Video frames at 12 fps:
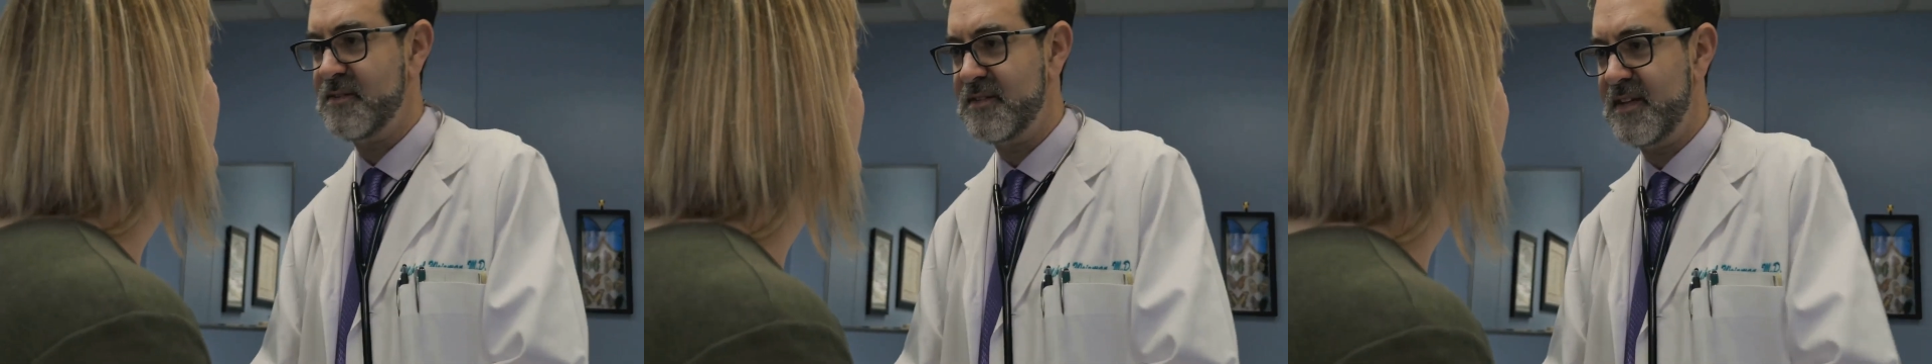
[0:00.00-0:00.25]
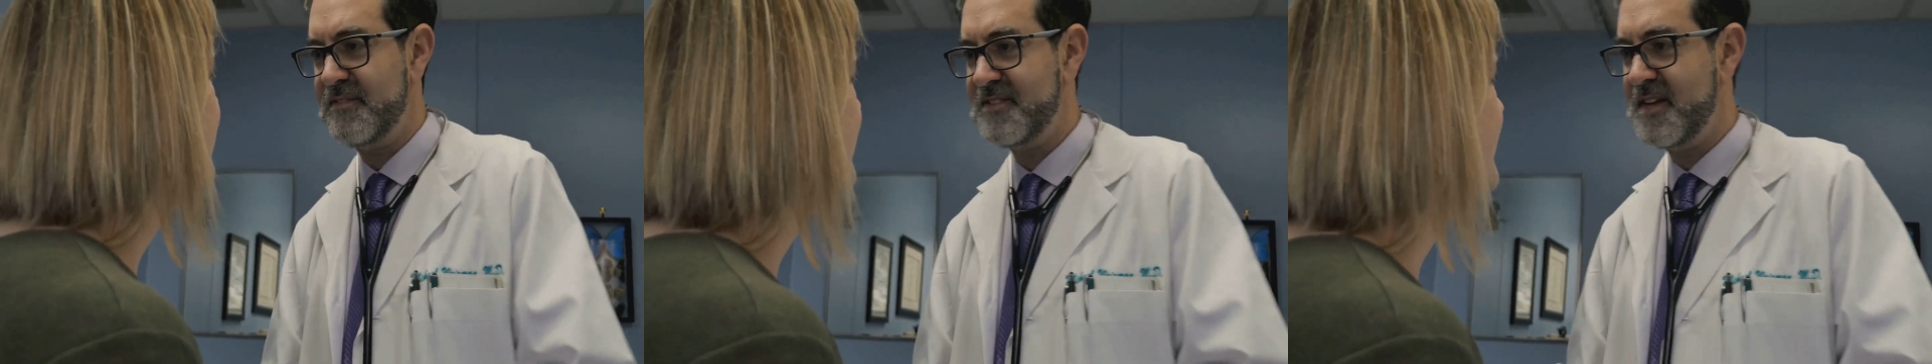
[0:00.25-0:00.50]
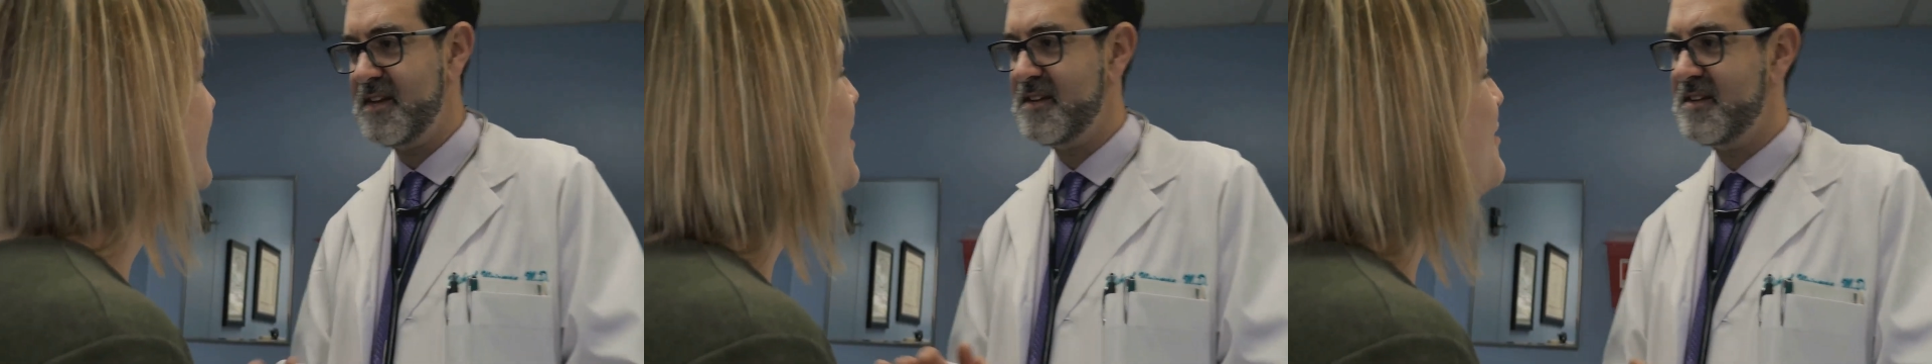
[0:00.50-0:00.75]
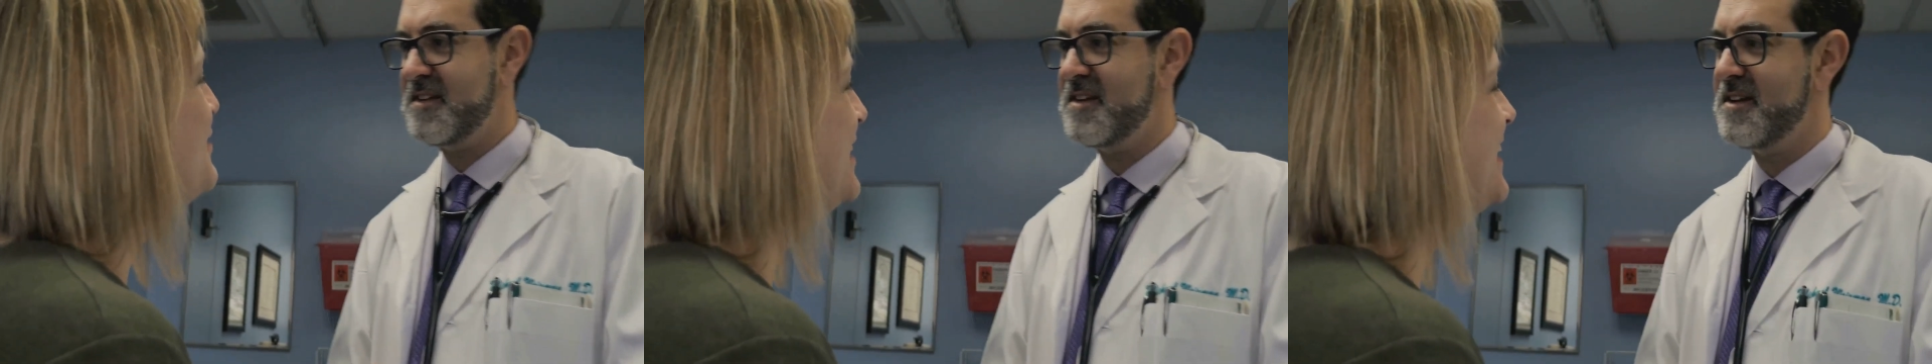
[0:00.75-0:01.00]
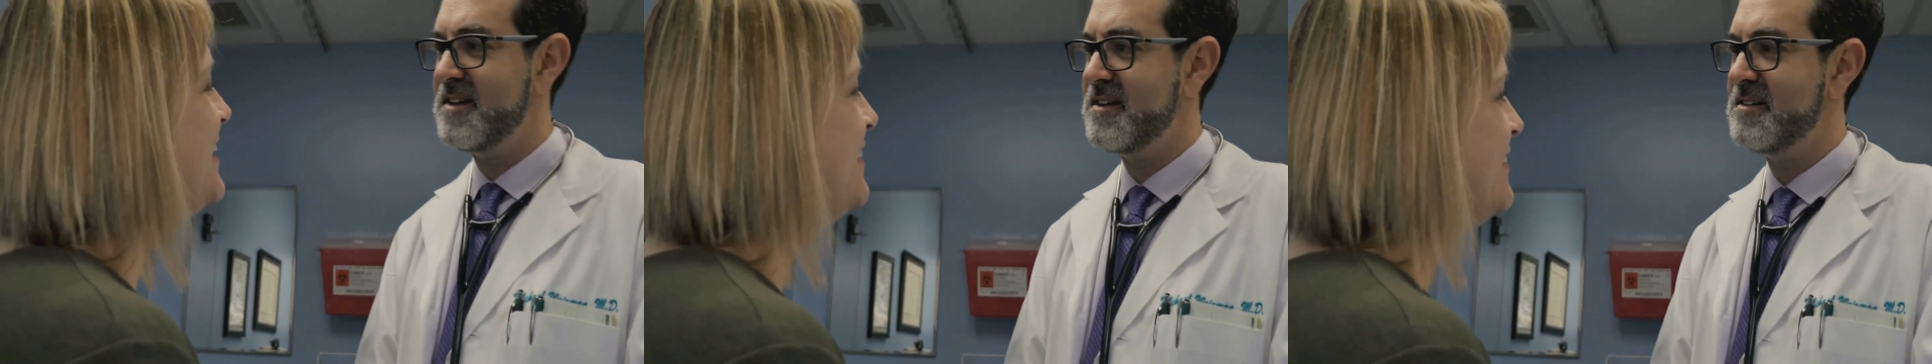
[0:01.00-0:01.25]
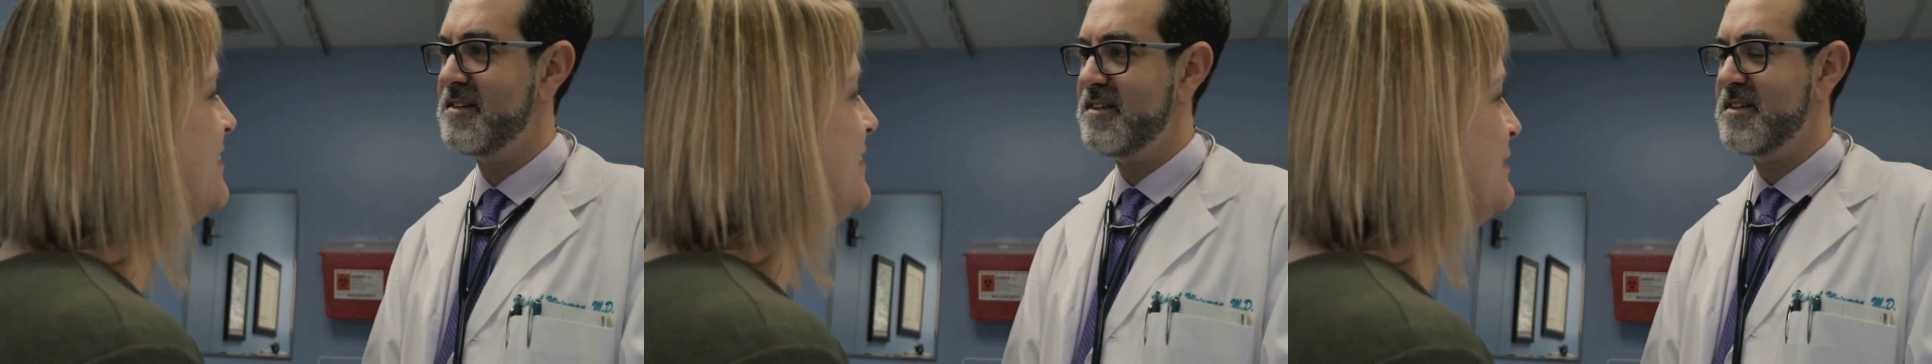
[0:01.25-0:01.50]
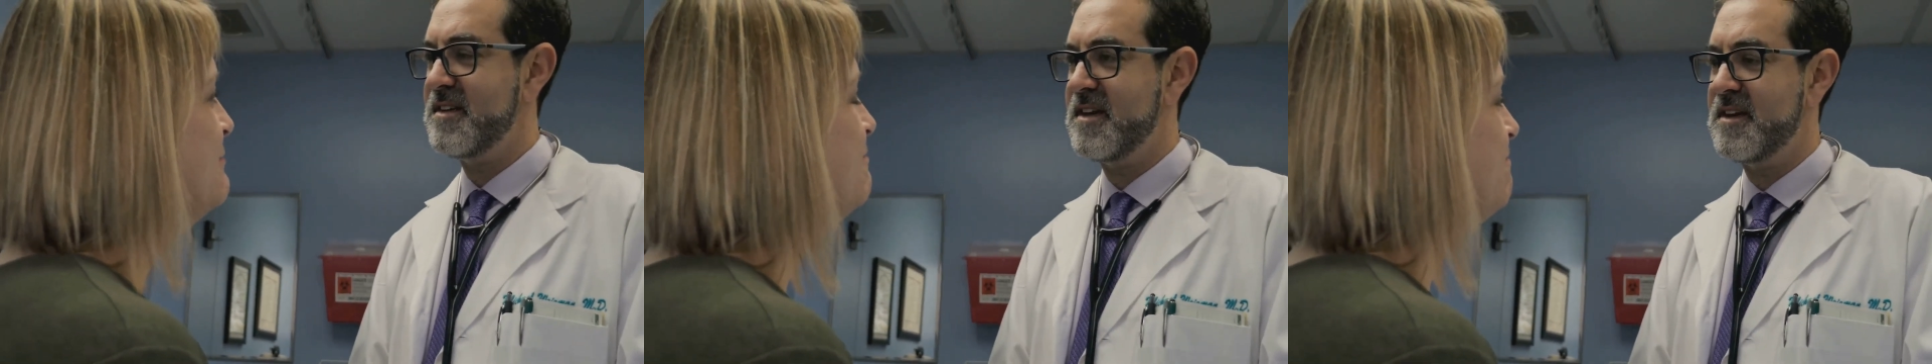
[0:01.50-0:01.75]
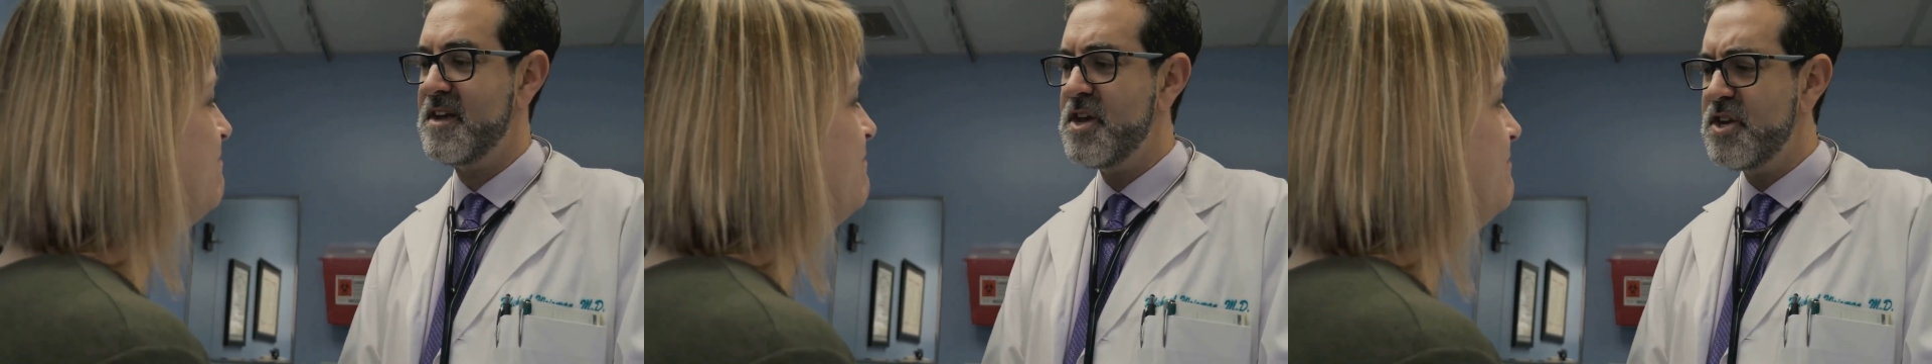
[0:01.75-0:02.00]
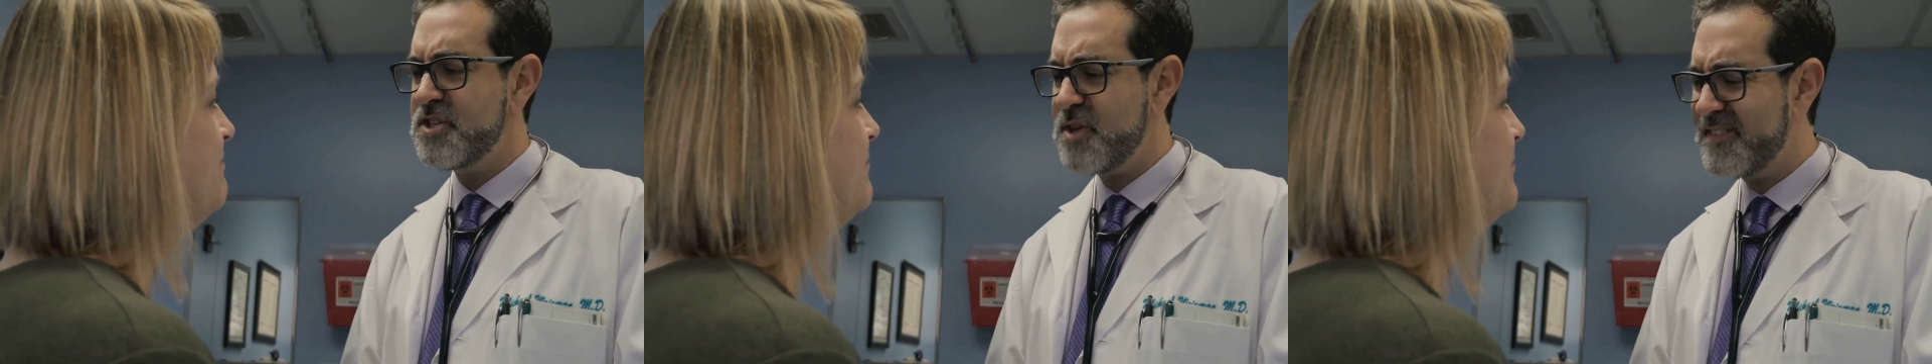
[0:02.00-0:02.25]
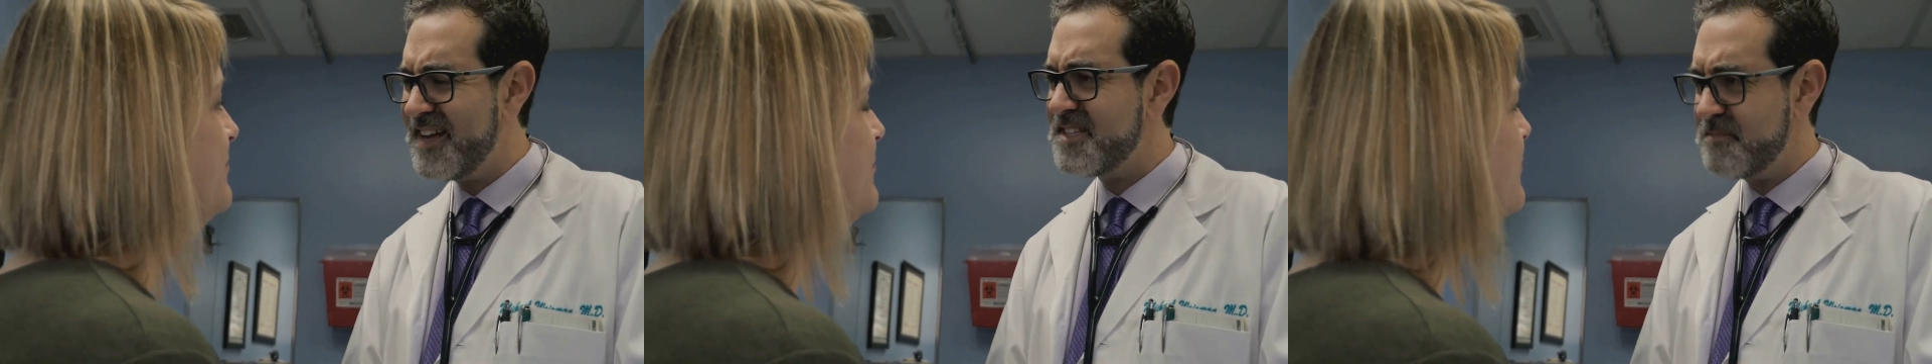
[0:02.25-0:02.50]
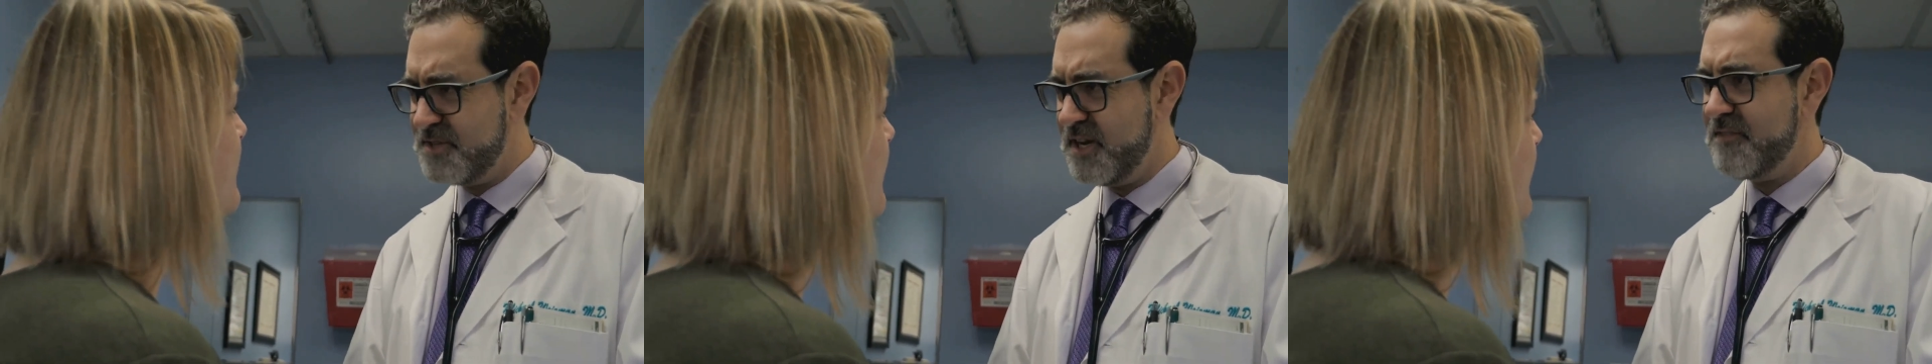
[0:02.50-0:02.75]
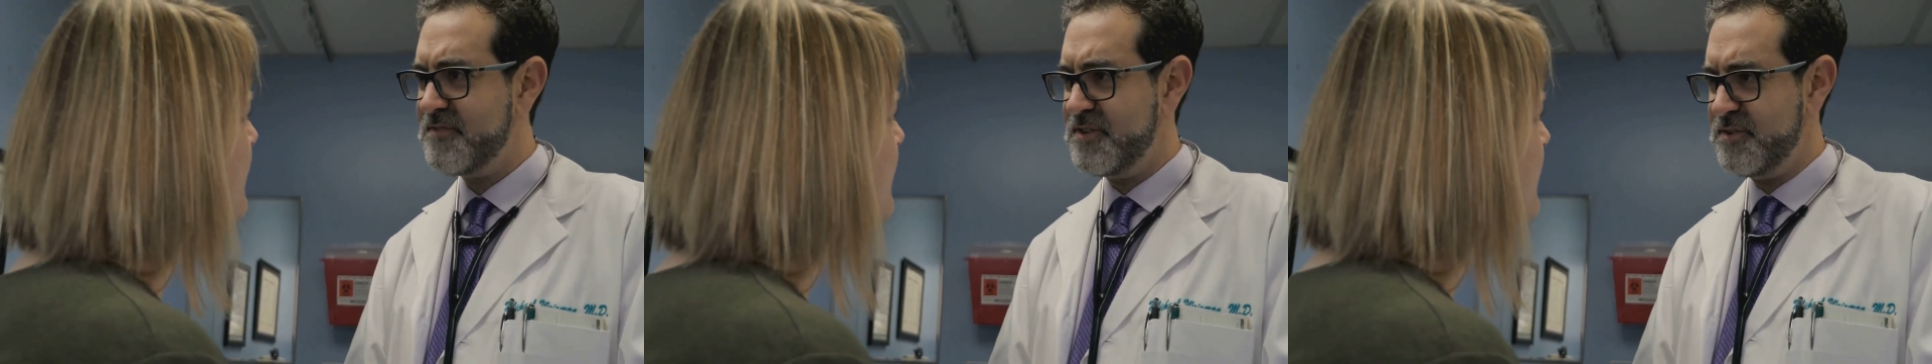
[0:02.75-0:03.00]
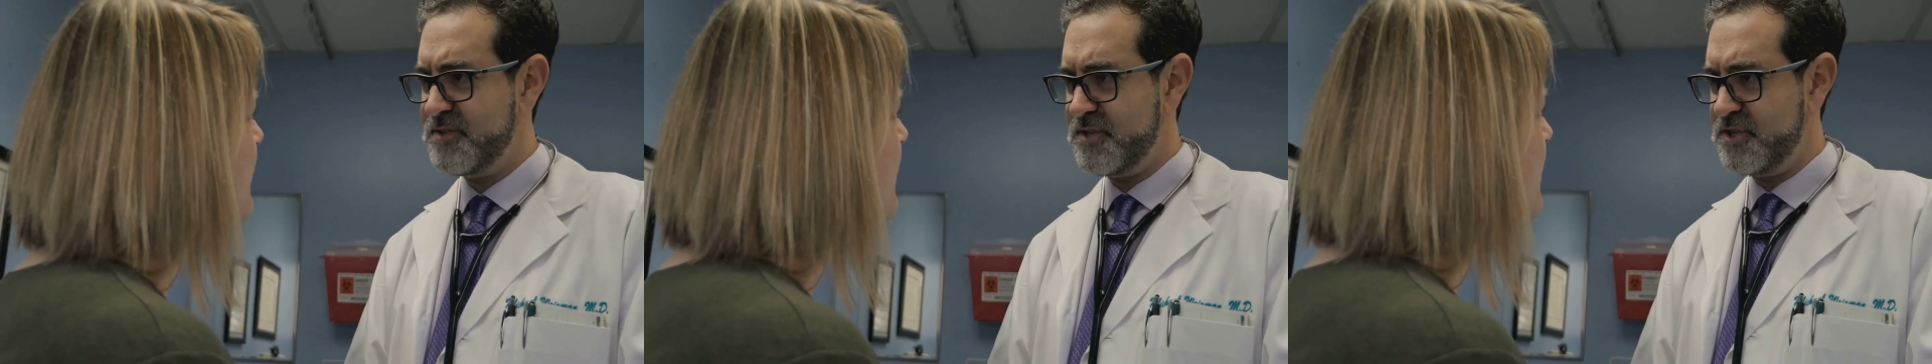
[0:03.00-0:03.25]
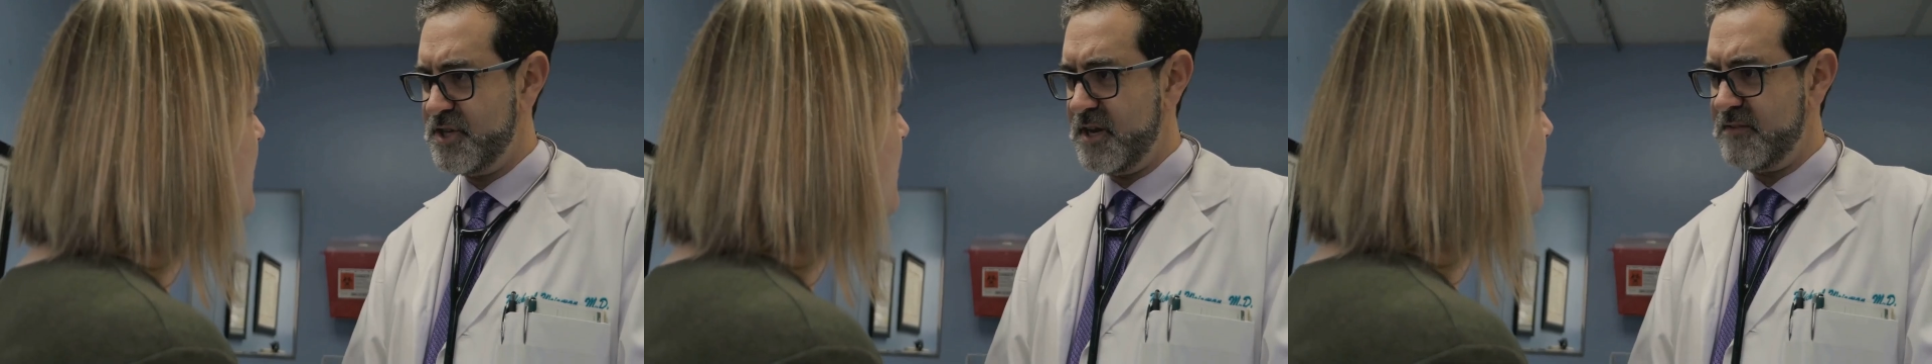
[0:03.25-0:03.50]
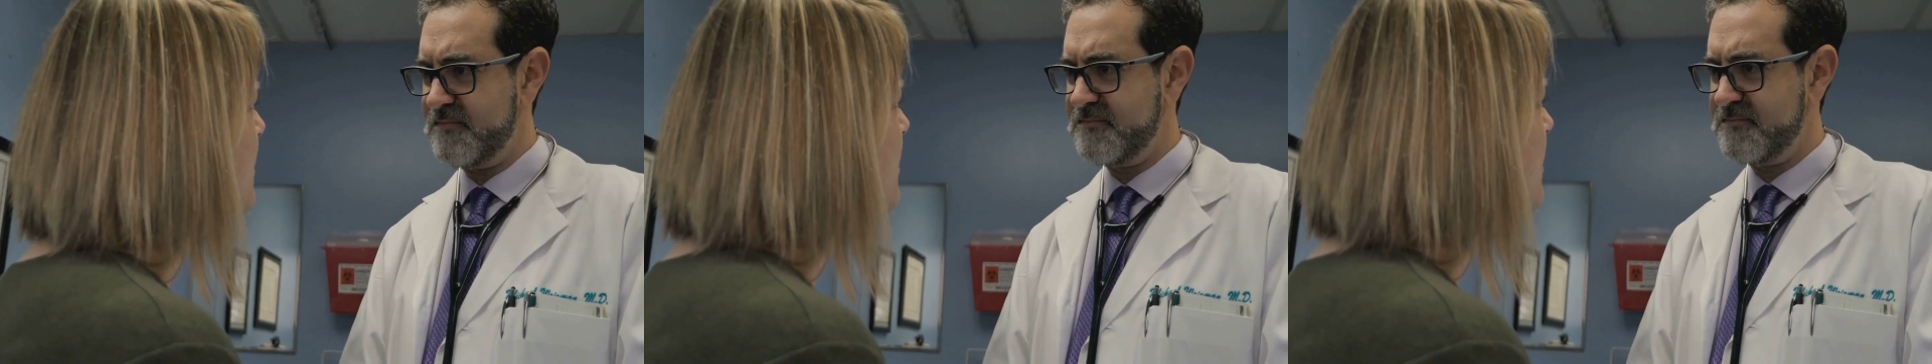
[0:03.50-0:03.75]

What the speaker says: negatively, highlighting a 30% mortality rate.